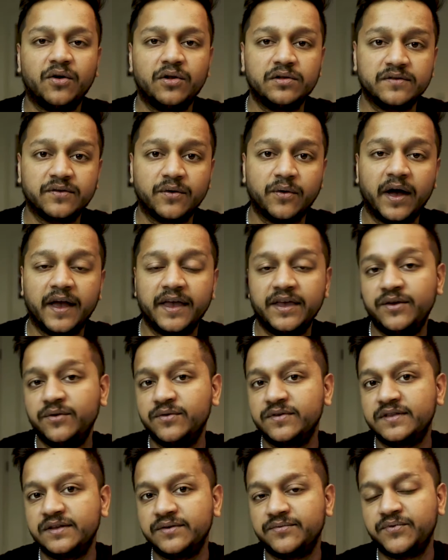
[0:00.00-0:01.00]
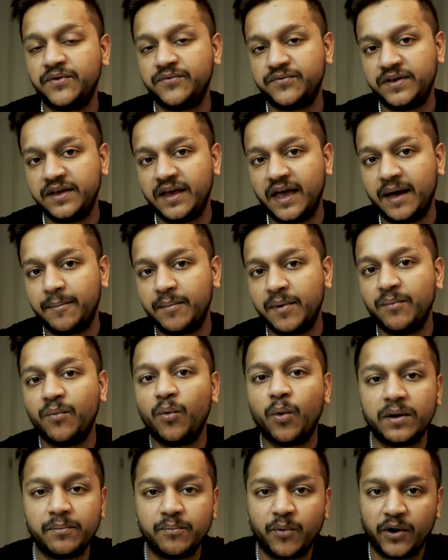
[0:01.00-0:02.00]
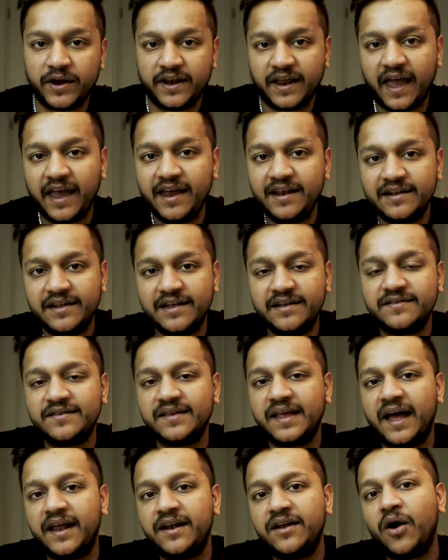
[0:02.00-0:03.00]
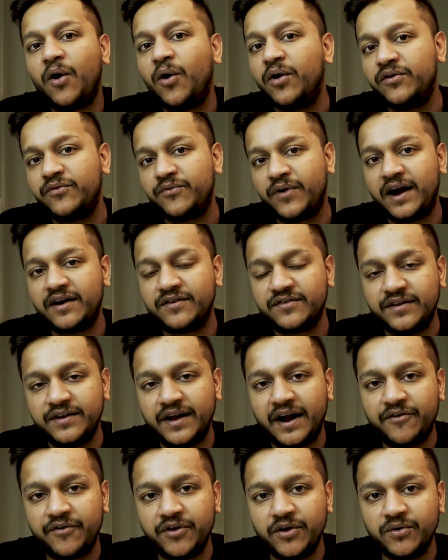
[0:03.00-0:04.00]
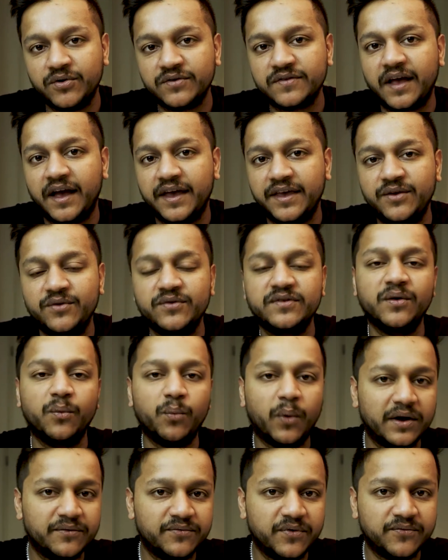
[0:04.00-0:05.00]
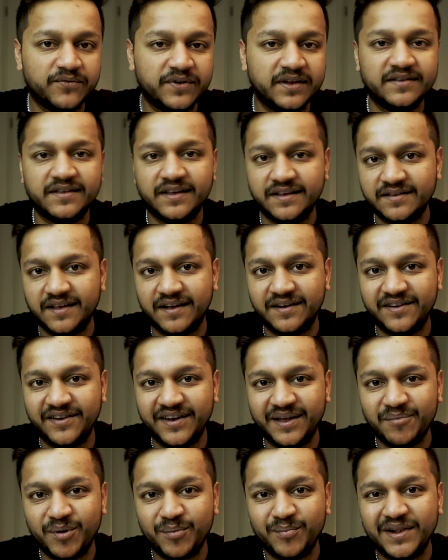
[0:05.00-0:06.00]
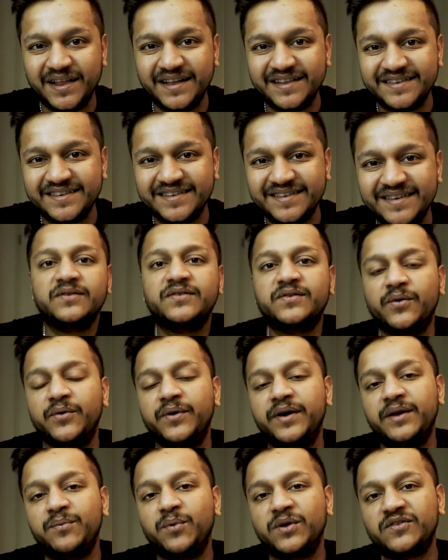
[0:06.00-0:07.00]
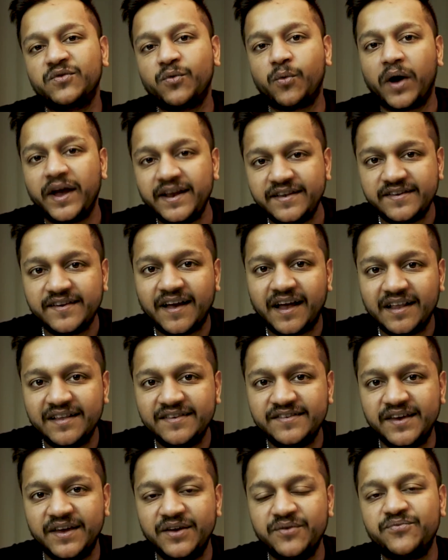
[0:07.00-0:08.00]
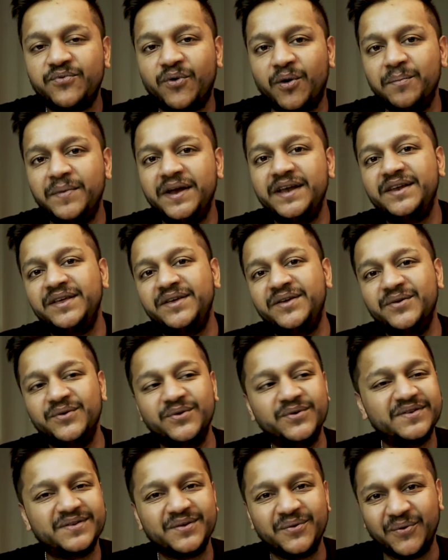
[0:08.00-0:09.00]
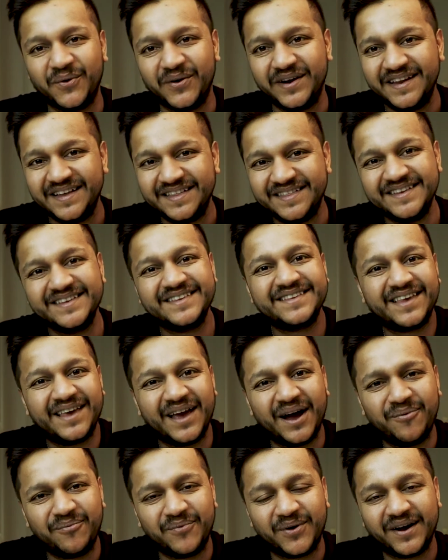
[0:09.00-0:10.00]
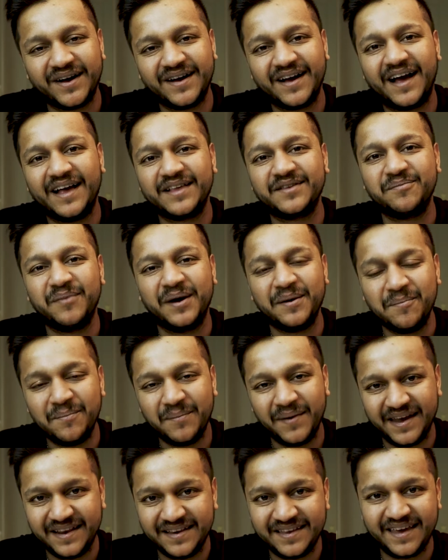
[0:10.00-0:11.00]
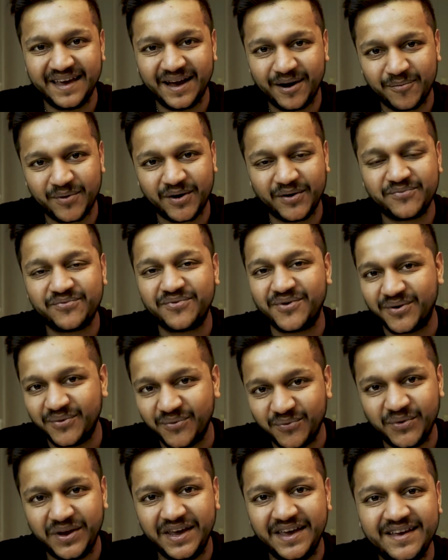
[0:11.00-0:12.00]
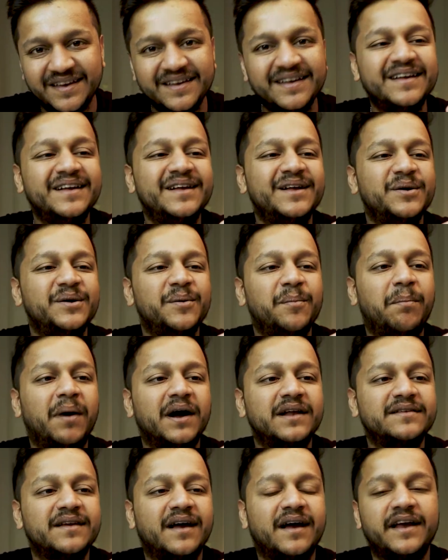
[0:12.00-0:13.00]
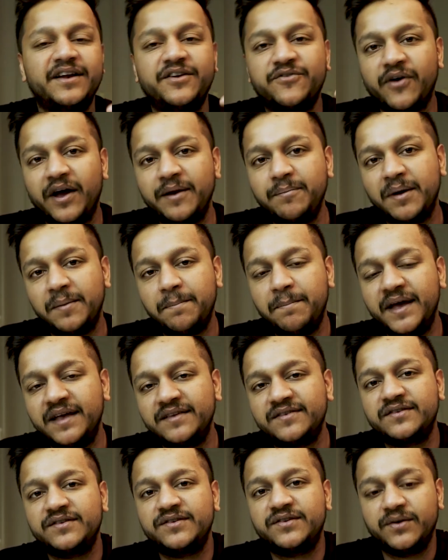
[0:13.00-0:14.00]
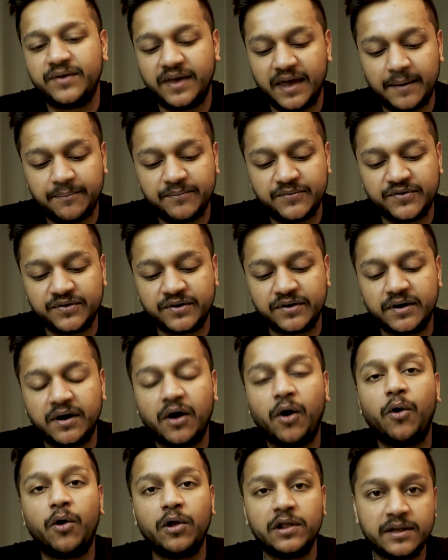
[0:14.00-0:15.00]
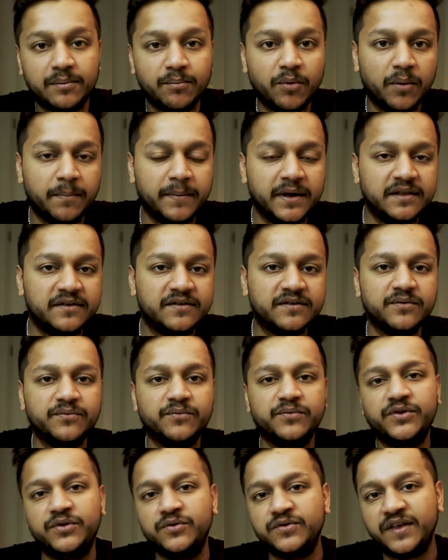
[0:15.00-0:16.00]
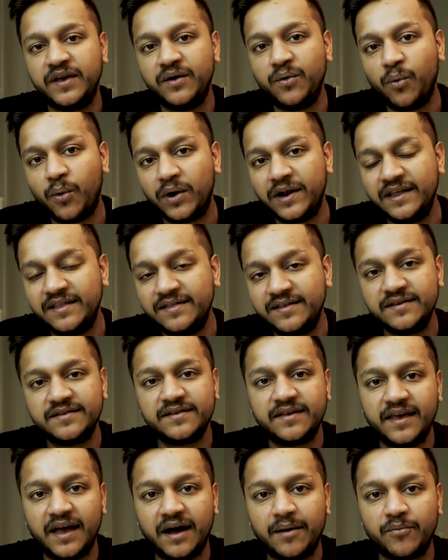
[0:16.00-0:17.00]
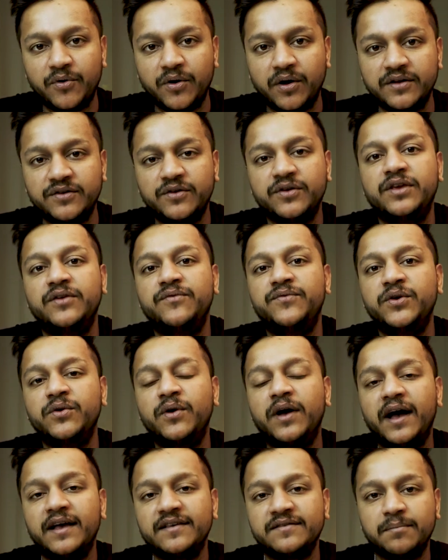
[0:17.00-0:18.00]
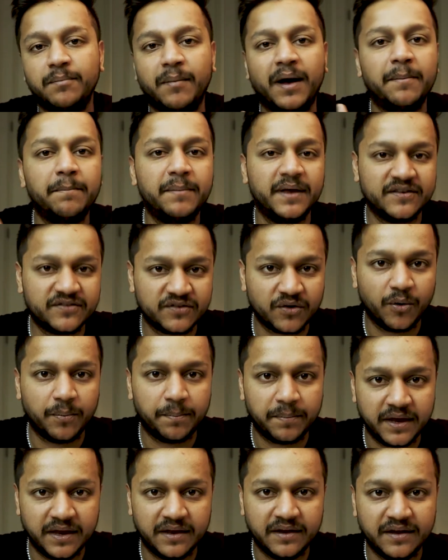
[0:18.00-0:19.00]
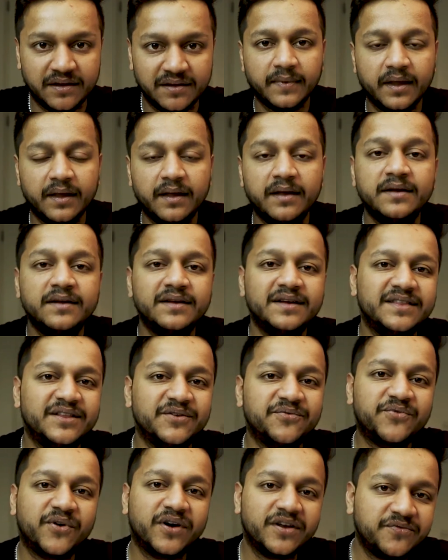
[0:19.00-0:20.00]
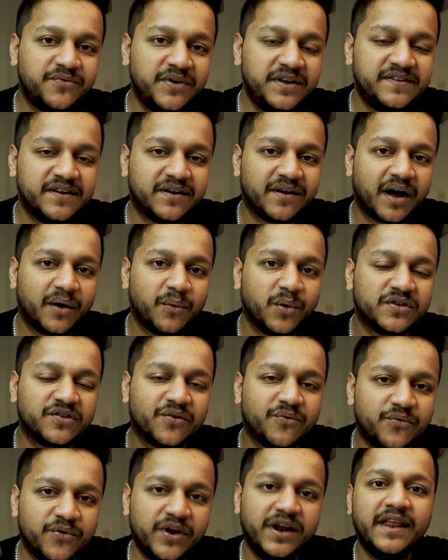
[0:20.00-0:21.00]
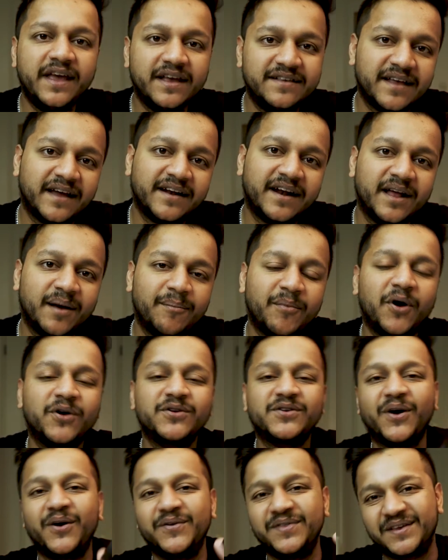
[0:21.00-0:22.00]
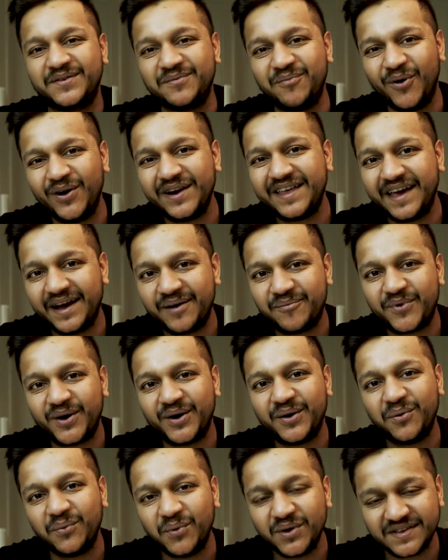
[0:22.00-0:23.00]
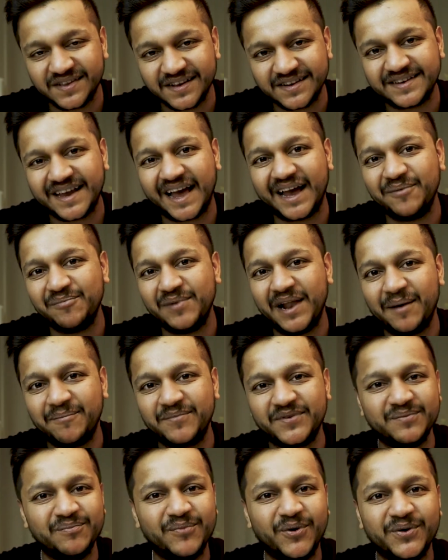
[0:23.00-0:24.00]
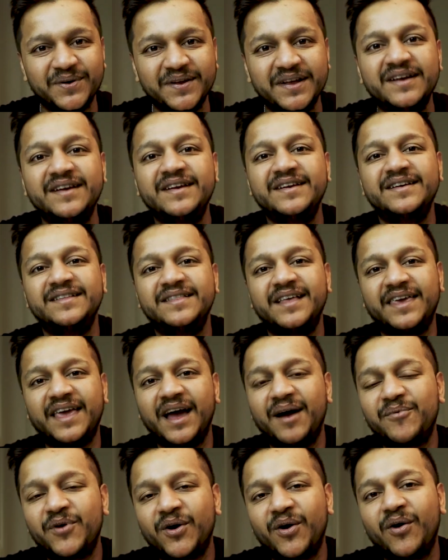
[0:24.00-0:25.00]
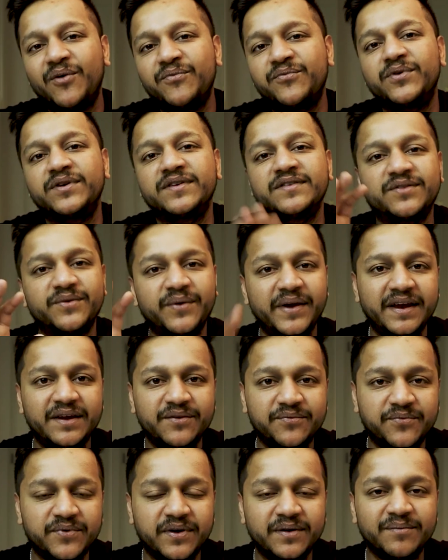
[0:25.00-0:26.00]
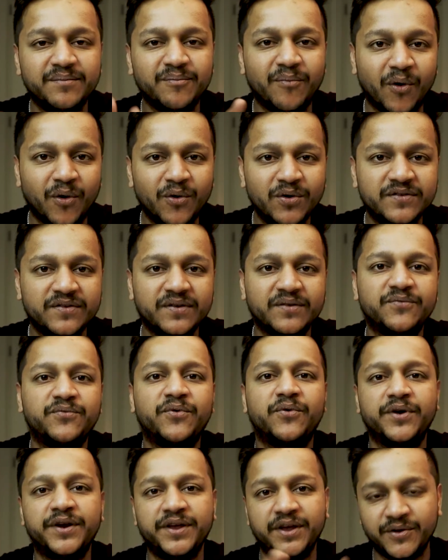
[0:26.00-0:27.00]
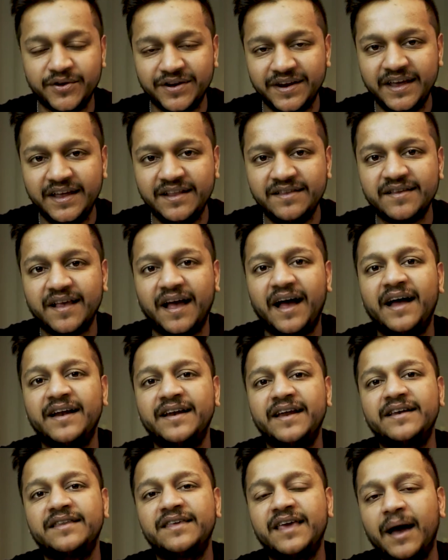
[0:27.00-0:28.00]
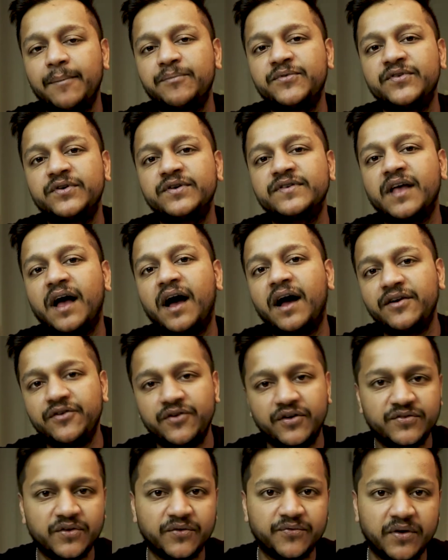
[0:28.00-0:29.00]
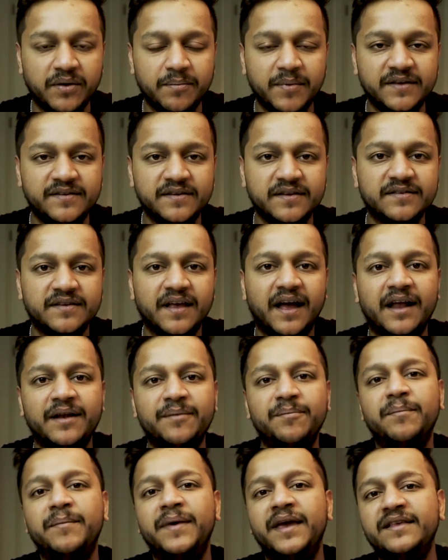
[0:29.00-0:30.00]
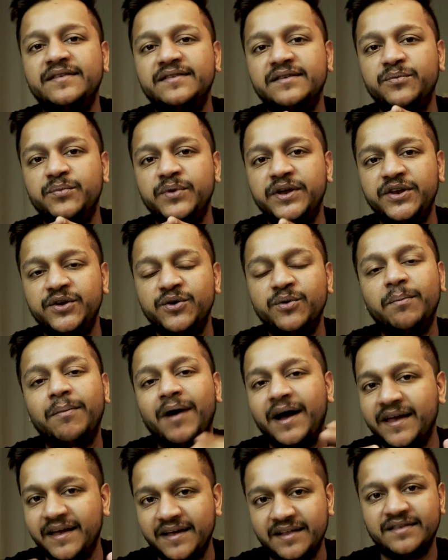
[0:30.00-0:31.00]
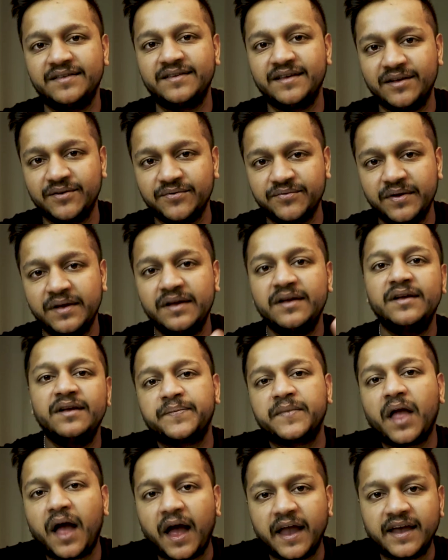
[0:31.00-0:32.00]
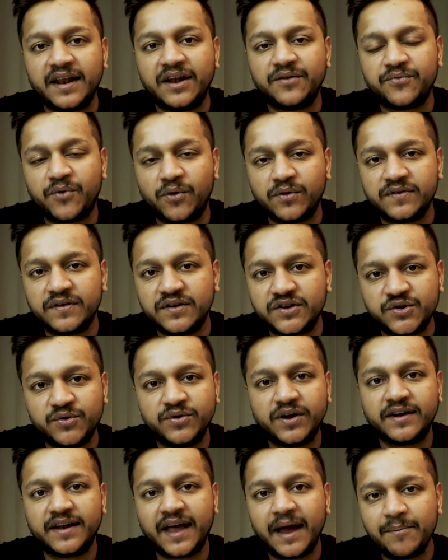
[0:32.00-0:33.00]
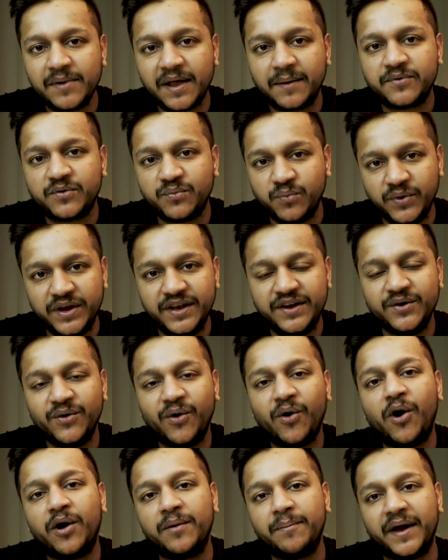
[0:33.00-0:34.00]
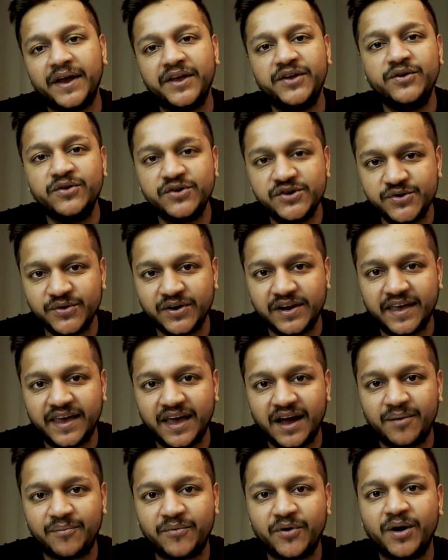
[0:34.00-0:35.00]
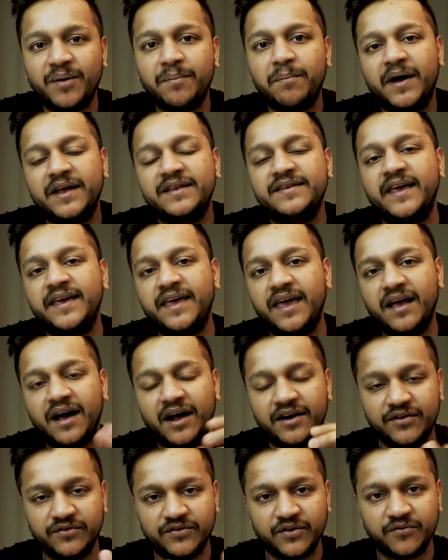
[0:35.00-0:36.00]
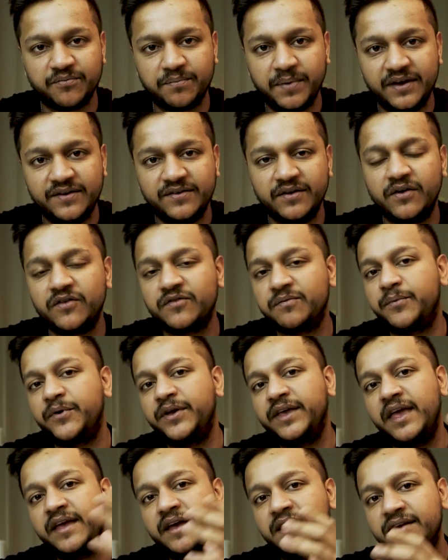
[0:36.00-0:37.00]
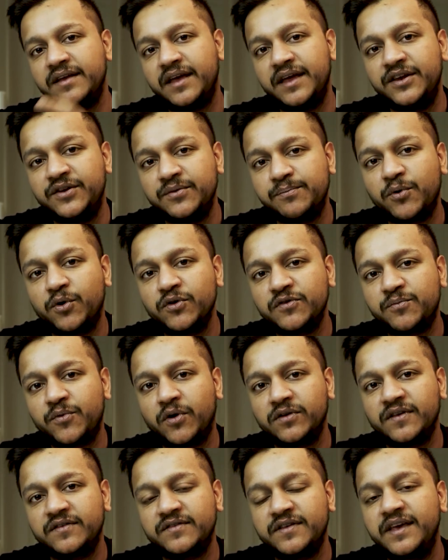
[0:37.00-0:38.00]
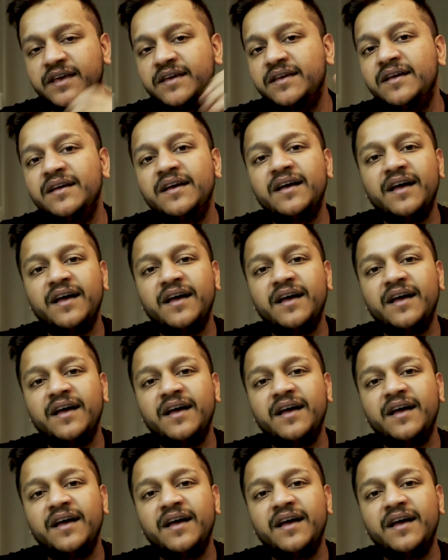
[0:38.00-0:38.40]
also I use the 50mm 1.8 lens, and on rare scenarios I use the 150-600mm lens. So it was quite challenging for me to use only this camera as my main camera for a week, but I tried my best to capture all the moments using only this camera to give you guys my best opinion. The first feature I was really excited about on the small camera was the time-lapse mode. The camera offers 3 different modes for your needs, and it captures hundreds of images and makes a video by itself. I can of course shoot a time-lapse video on my usual camera by taking hundreds of pictures, bringing it into post-processing